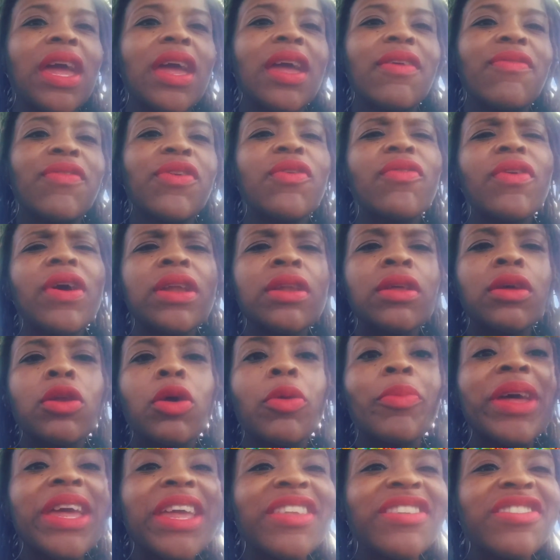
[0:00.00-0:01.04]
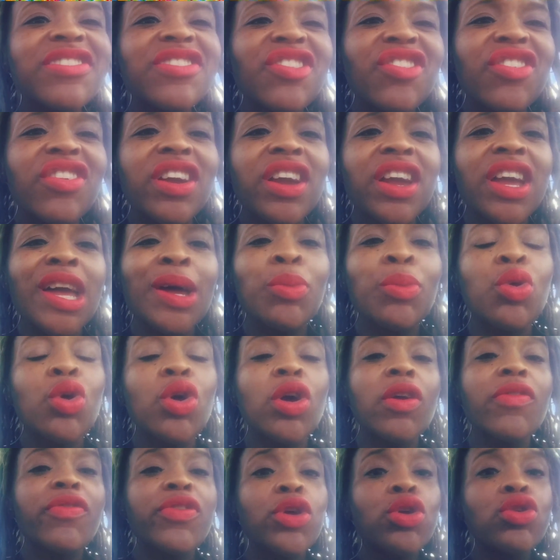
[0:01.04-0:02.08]
if you follow them on Instagram or
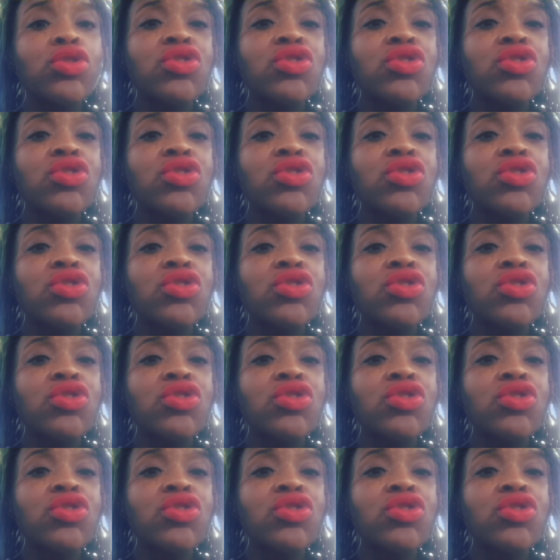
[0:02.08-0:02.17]
if you